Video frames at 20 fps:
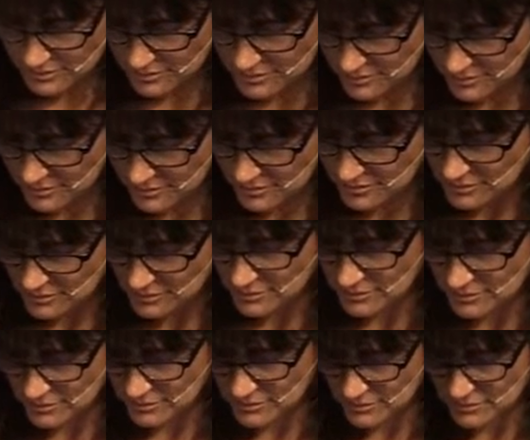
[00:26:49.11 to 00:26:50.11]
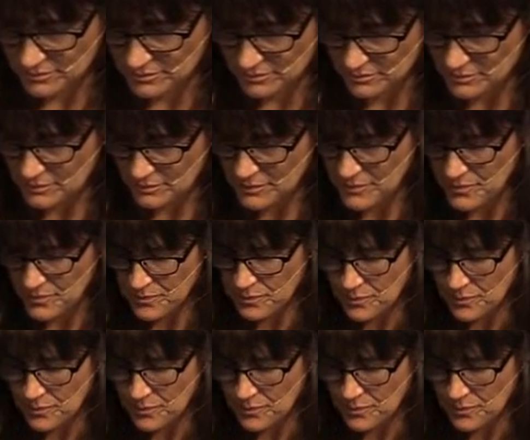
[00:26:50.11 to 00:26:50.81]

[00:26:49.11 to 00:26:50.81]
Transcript: Nothing is said.